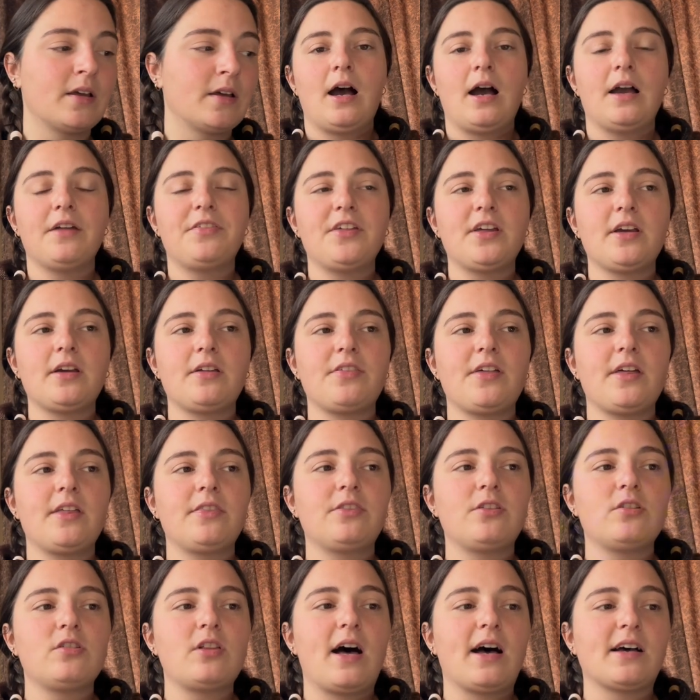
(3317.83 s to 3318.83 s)
I think that
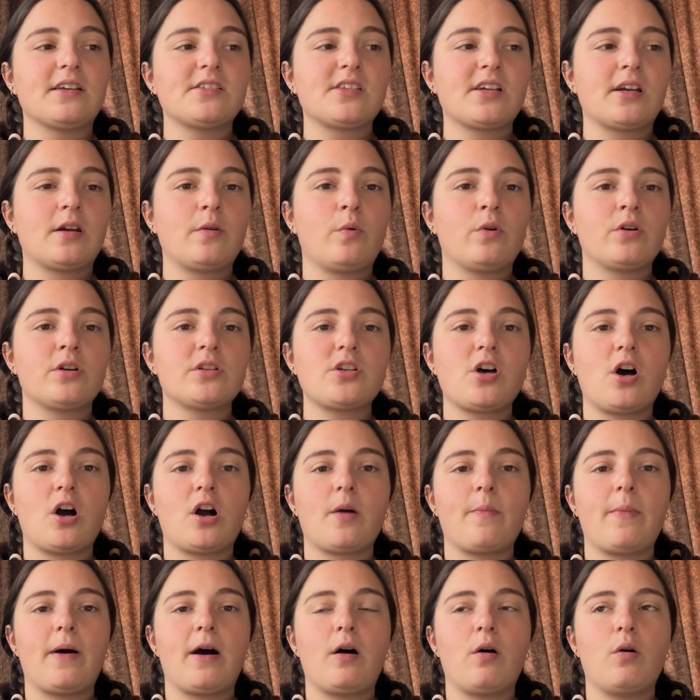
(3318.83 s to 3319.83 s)
the last thing I want to talk
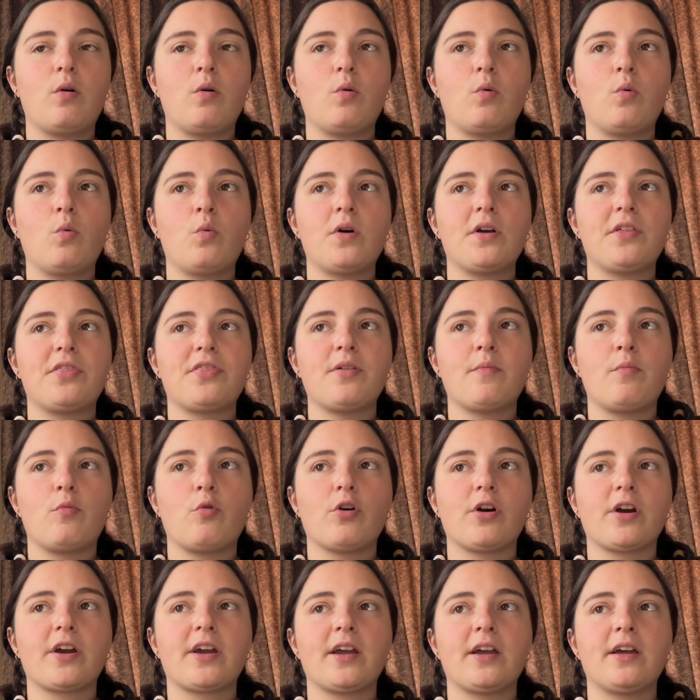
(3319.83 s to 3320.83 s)
about with the
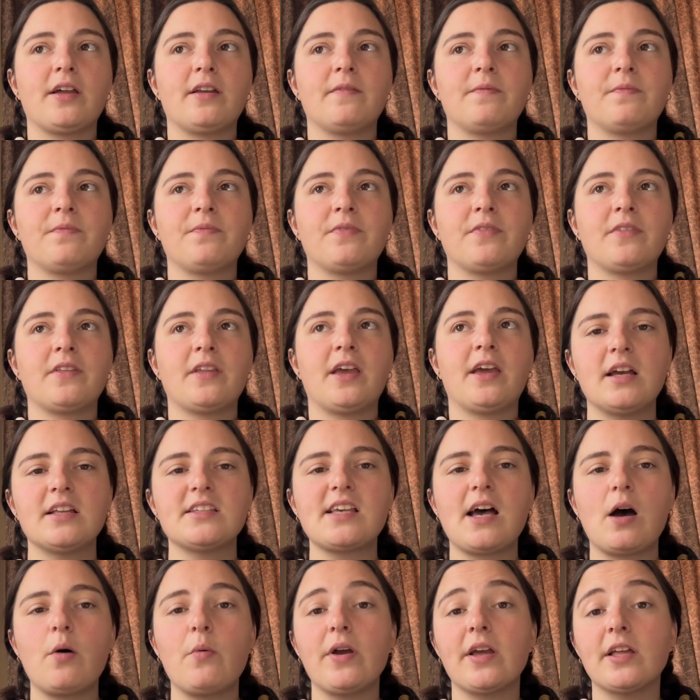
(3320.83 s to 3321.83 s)
Morgan, it's
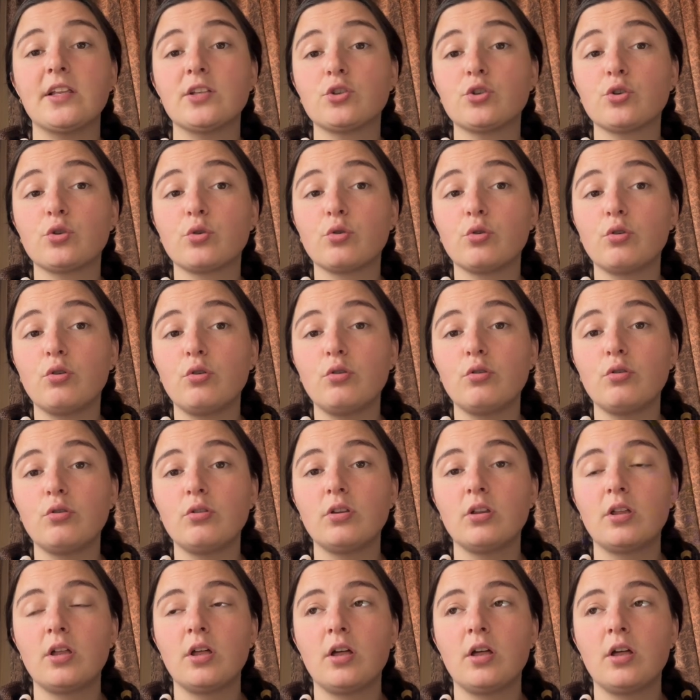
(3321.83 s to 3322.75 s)
how integral